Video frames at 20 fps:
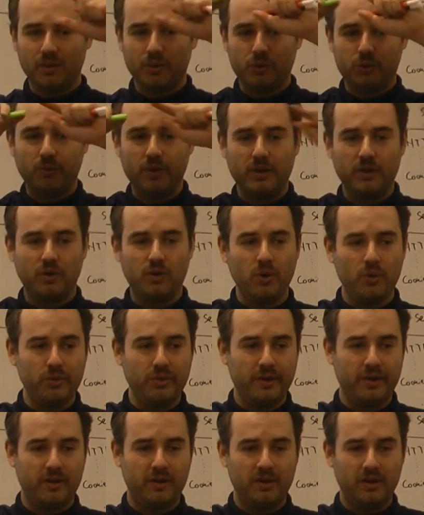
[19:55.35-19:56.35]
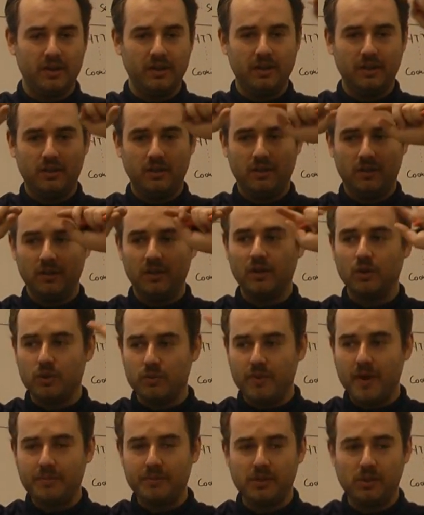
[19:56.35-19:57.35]
Because when you go there, the
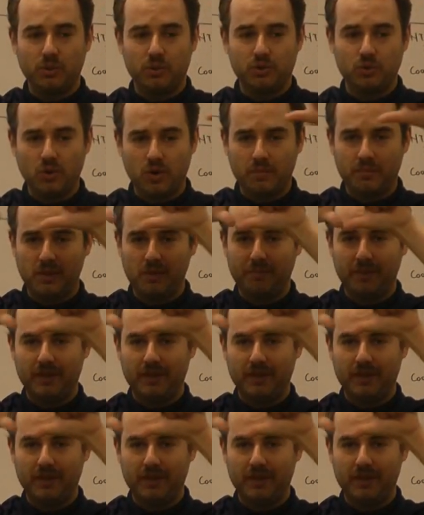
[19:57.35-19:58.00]
website looks normal,